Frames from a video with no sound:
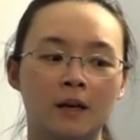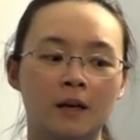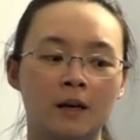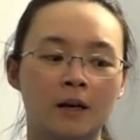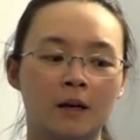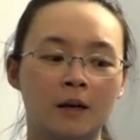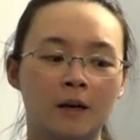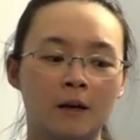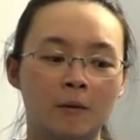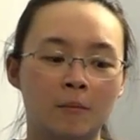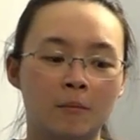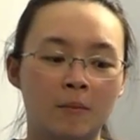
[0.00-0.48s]

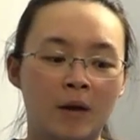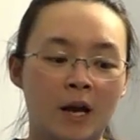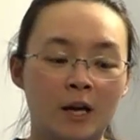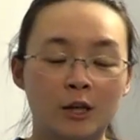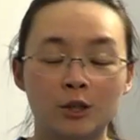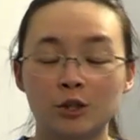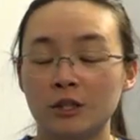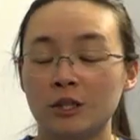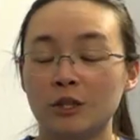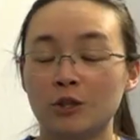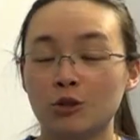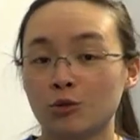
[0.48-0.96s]

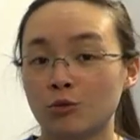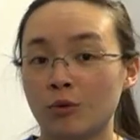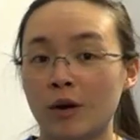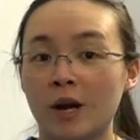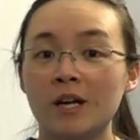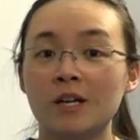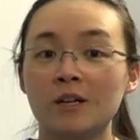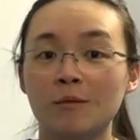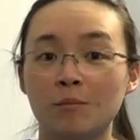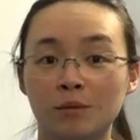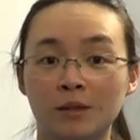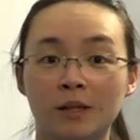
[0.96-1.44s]
actually
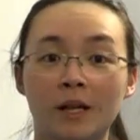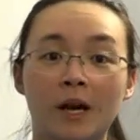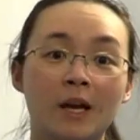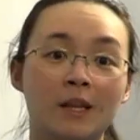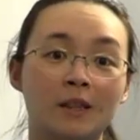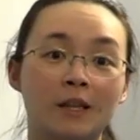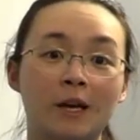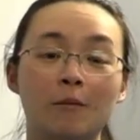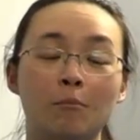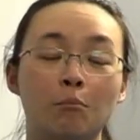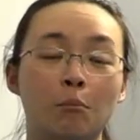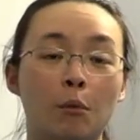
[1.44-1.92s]
try and apply
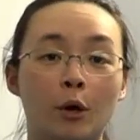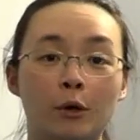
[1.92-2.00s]
that